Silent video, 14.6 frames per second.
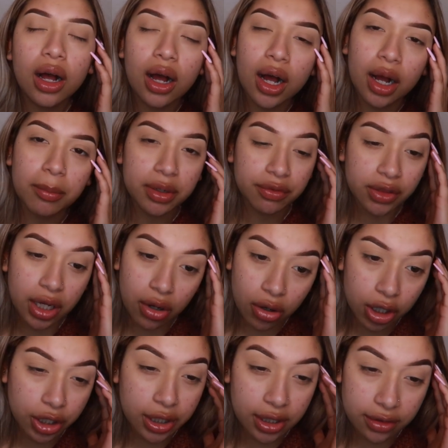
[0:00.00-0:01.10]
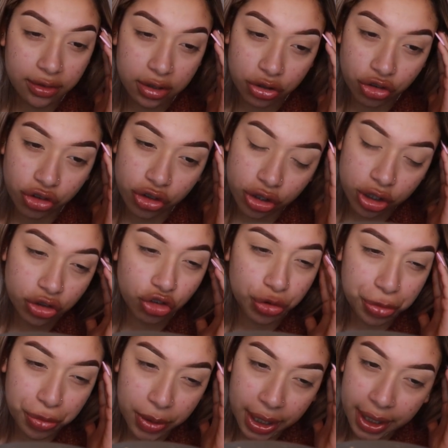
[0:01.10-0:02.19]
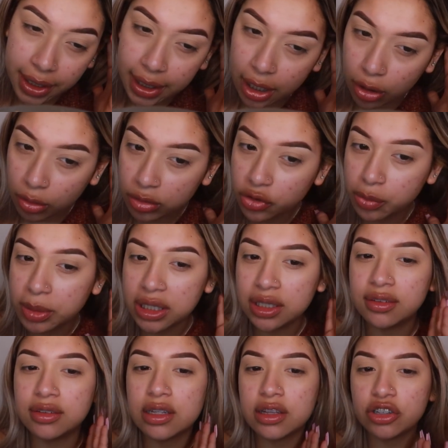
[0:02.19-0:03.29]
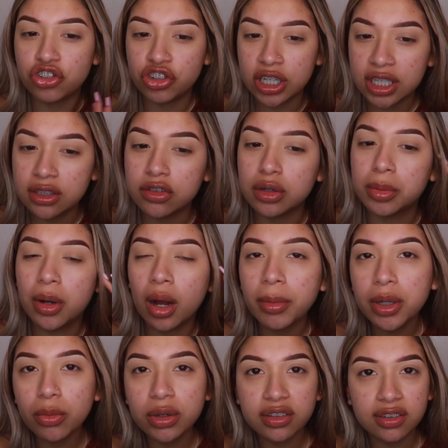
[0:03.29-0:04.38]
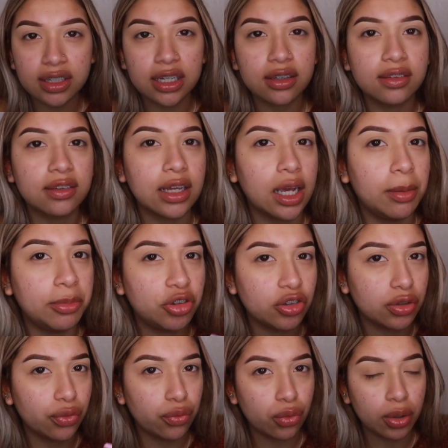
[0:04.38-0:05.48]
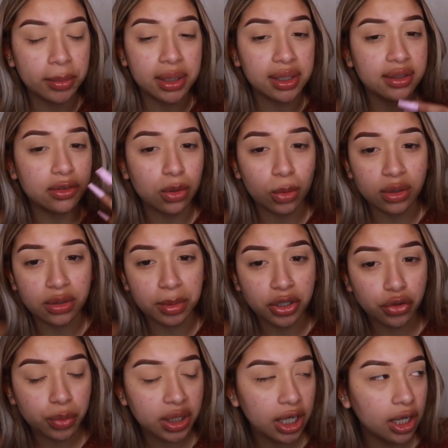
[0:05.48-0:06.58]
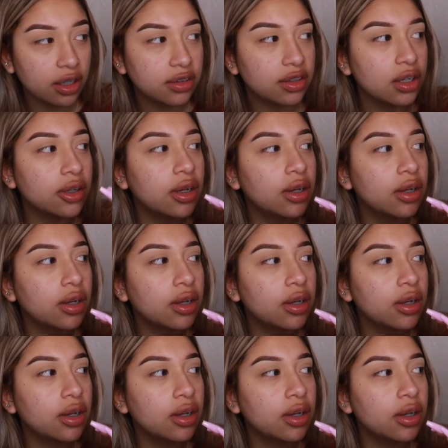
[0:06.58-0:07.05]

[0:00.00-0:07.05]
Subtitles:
But if they are, you guys should try it out, because the shades are probably going to stay the same, just the formula is going to be tweaked.